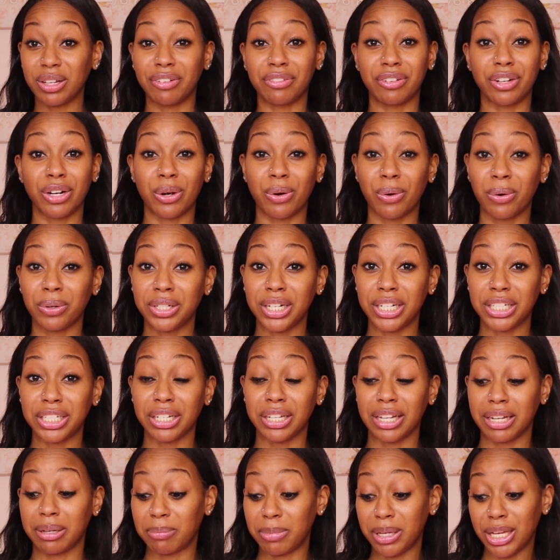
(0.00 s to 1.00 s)
If you're cold
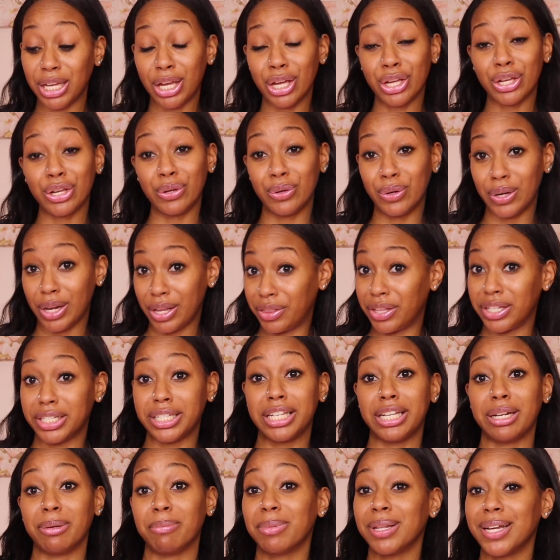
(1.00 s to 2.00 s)
natured like me, you need this
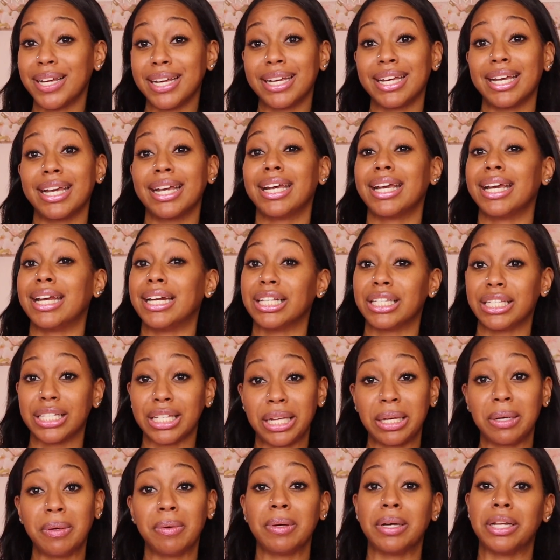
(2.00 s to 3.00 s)
heated blanket and it's
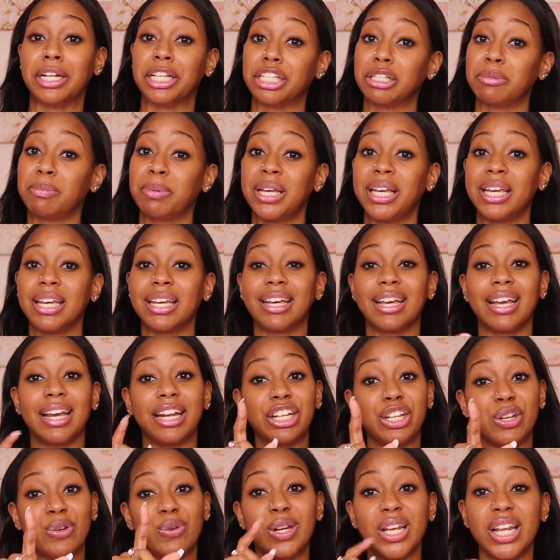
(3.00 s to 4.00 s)
cute and it's pink
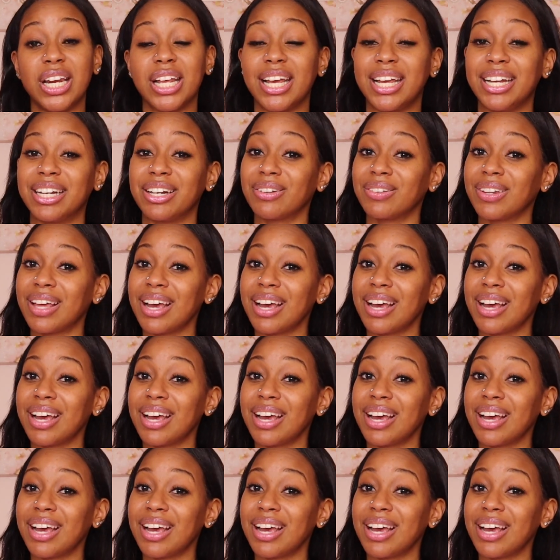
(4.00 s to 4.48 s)
and you need it in your